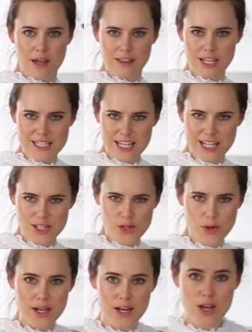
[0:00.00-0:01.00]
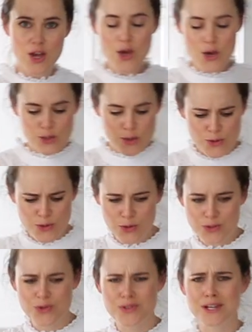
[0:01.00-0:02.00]
Let's get into it. So
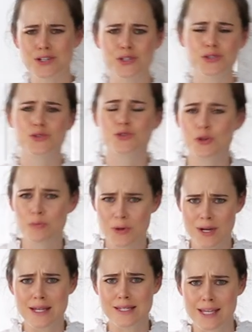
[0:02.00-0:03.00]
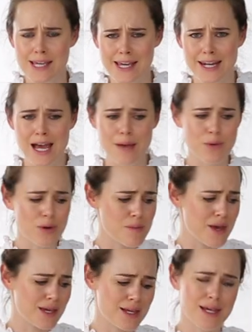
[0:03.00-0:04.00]
streusel is actually super easy and I'm going to
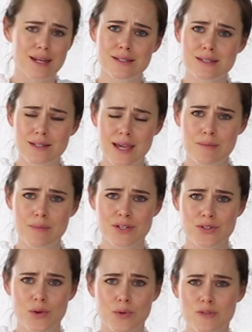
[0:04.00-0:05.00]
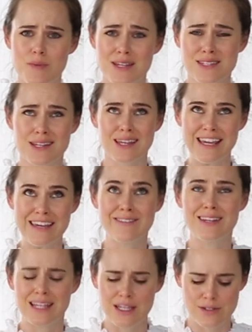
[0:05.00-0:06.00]
make it in a stand mixer which makes it
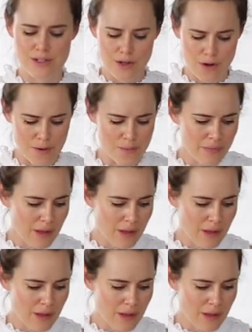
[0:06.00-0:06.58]
even easier.